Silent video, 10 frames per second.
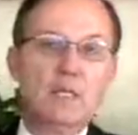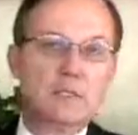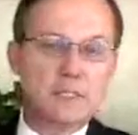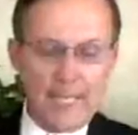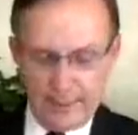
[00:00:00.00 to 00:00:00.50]

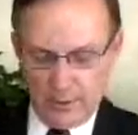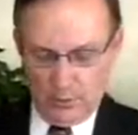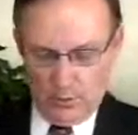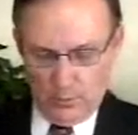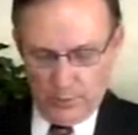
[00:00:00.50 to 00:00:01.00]
The second
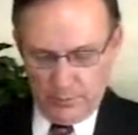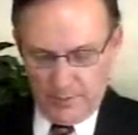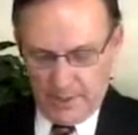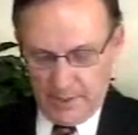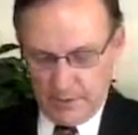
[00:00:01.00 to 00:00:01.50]
goal would
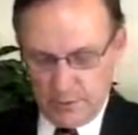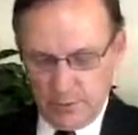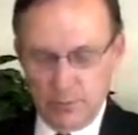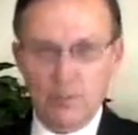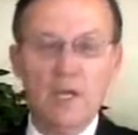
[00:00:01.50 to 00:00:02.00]
be
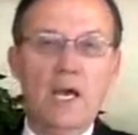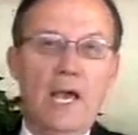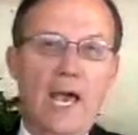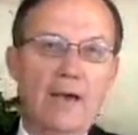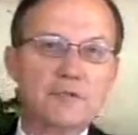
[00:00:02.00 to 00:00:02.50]
to
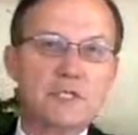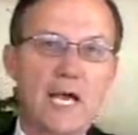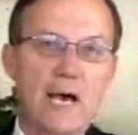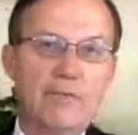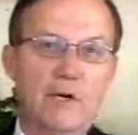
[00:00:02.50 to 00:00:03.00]
have
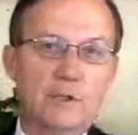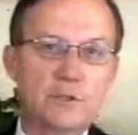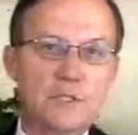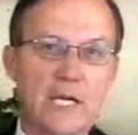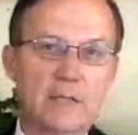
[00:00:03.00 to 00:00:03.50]
staff
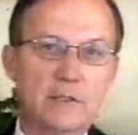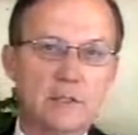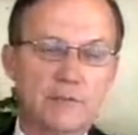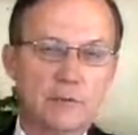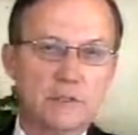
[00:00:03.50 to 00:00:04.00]
understand the
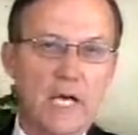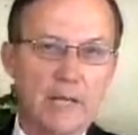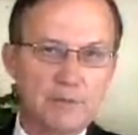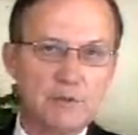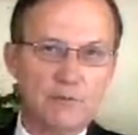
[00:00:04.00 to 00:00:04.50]
different
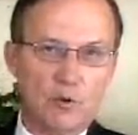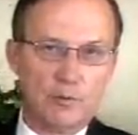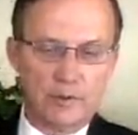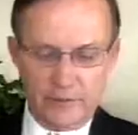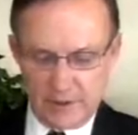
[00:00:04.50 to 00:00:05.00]
types of
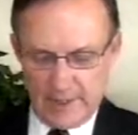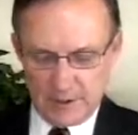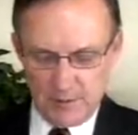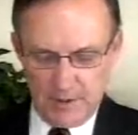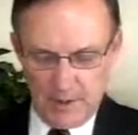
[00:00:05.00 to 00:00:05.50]
formative
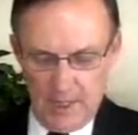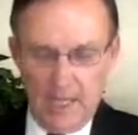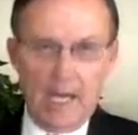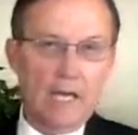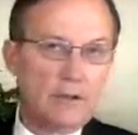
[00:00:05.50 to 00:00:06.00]
assessment.
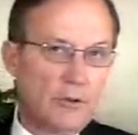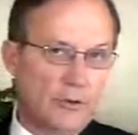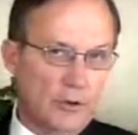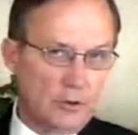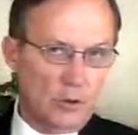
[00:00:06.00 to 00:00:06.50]
And the
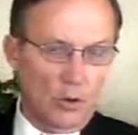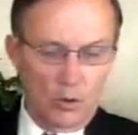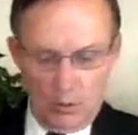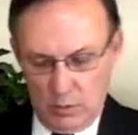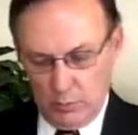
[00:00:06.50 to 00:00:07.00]
third
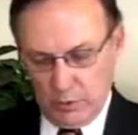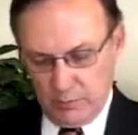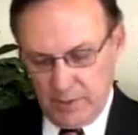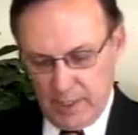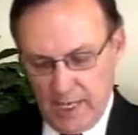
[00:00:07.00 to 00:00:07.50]
goal
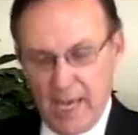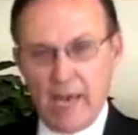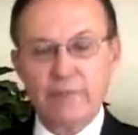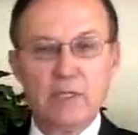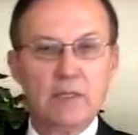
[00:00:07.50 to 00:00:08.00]
would be
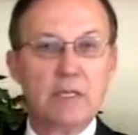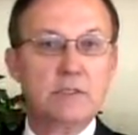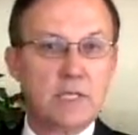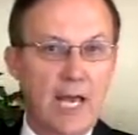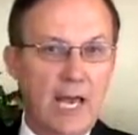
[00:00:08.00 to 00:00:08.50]
having
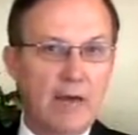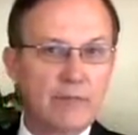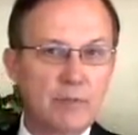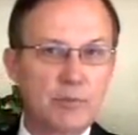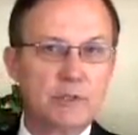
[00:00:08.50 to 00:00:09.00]
to
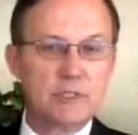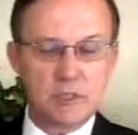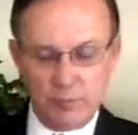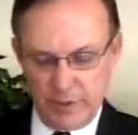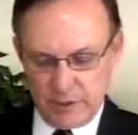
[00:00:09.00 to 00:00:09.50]
have the
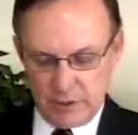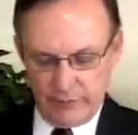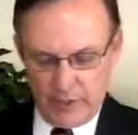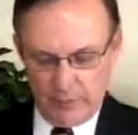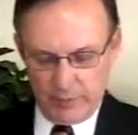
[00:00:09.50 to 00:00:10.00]
participants
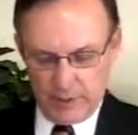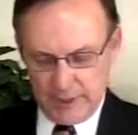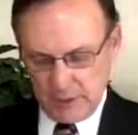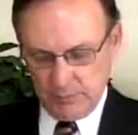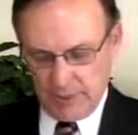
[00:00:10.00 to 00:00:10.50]
develop a
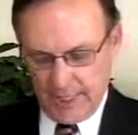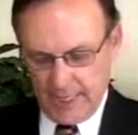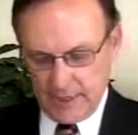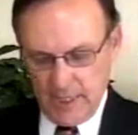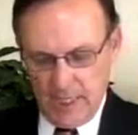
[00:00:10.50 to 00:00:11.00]
lesson
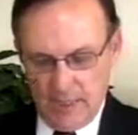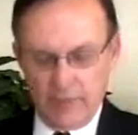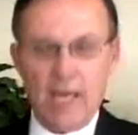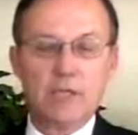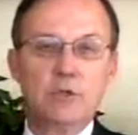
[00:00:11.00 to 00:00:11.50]
plan
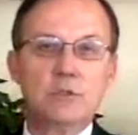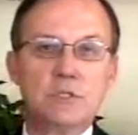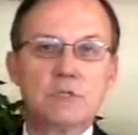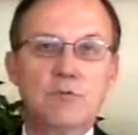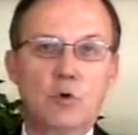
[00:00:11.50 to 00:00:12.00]
that
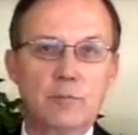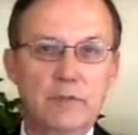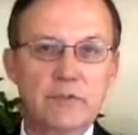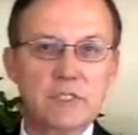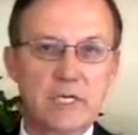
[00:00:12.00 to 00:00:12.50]
uses
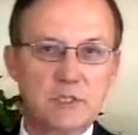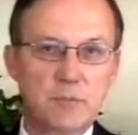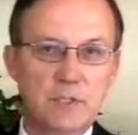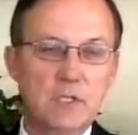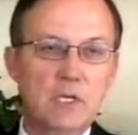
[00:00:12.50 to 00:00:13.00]
formative
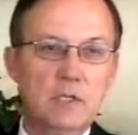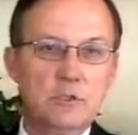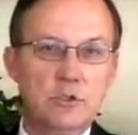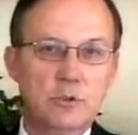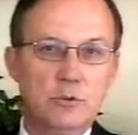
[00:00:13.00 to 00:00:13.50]
assessment
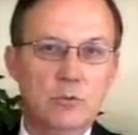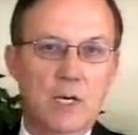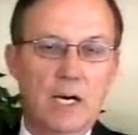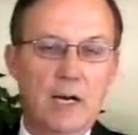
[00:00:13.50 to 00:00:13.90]
to